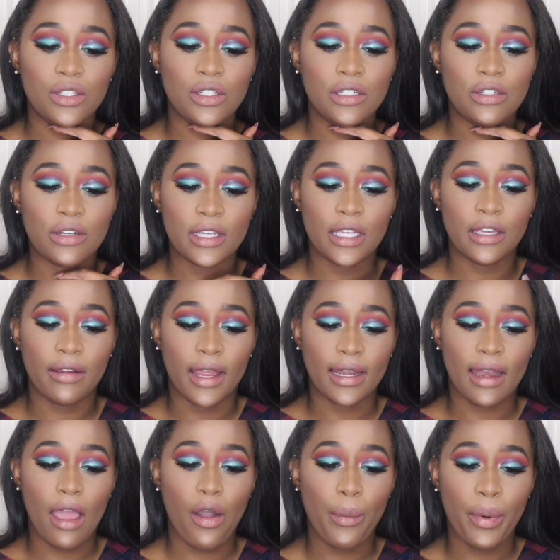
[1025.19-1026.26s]
and streaky
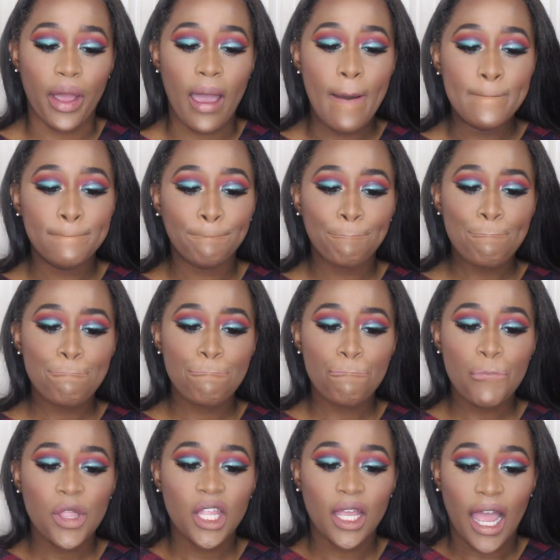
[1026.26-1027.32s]
right now, but
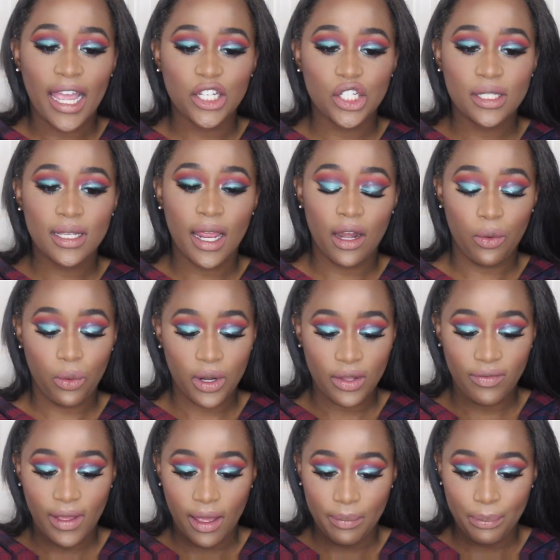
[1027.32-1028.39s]
I just kind of
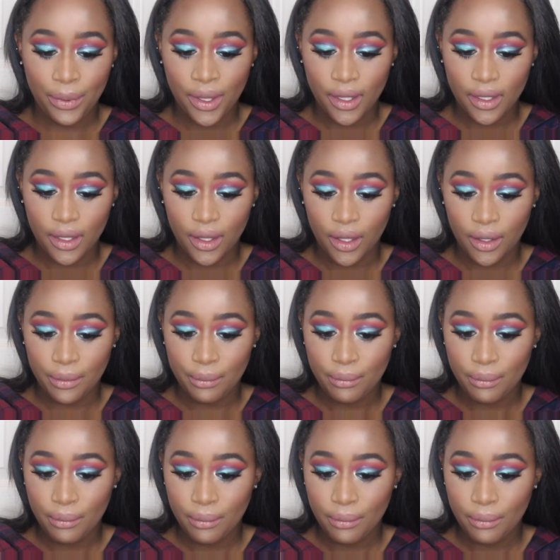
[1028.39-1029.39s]
wanted that pinky